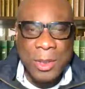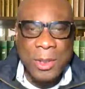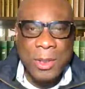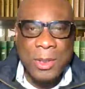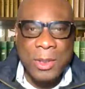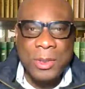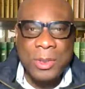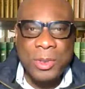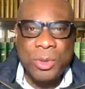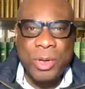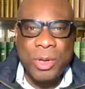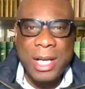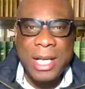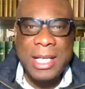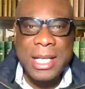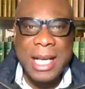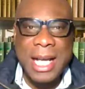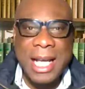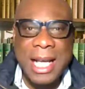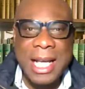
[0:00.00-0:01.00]
So
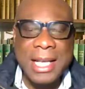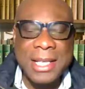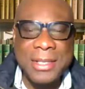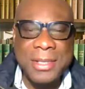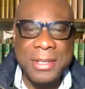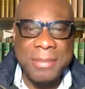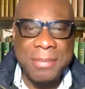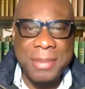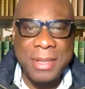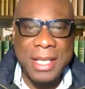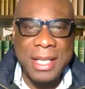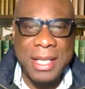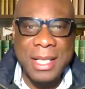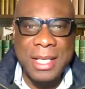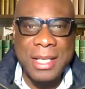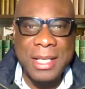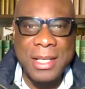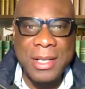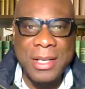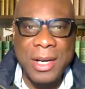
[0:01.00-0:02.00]
trade has to
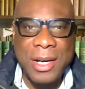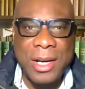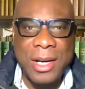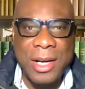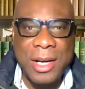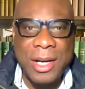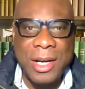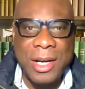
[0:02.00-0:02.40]
be,